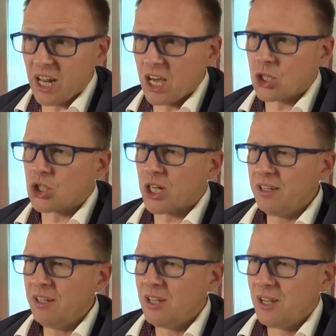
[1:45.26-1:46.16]

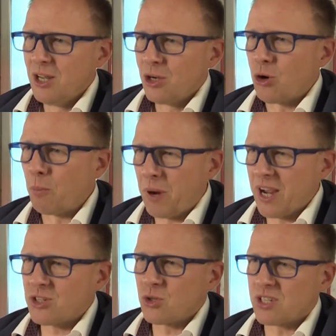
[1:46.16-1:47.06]
hydrogen,
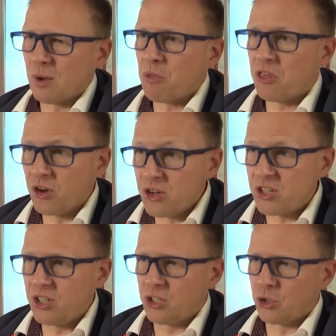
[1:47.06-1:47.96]
compared to some
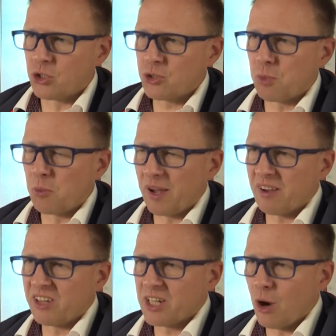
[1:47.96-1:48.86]
30 euros per
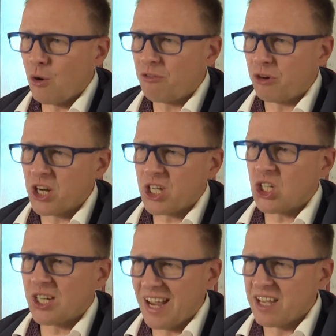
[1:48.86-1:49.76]
megawatt hour for
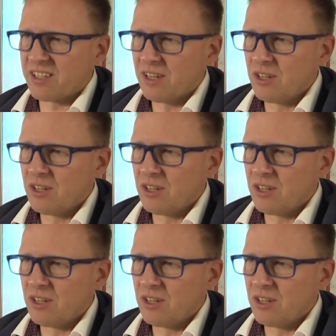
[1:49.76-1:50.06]
natural gas.